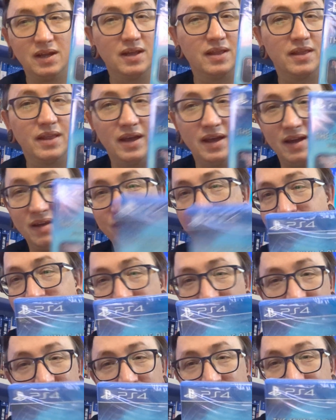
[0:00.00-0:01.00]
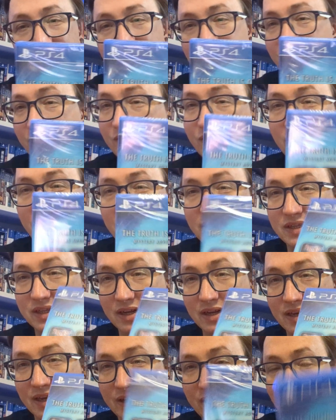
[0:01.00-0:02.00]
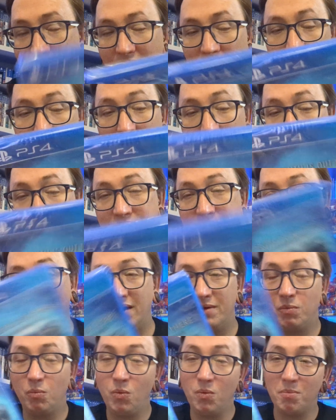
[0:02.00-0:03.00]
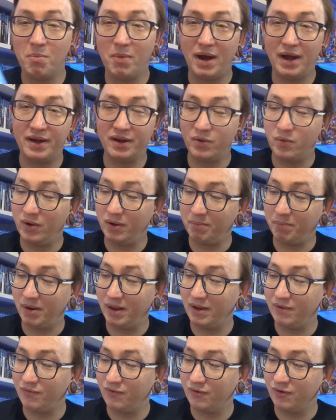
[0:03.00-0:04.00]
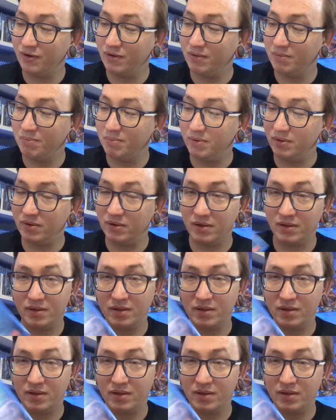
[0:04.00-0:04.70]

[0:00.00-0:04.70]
that realistically I wouldn't mind a quick playthrough, but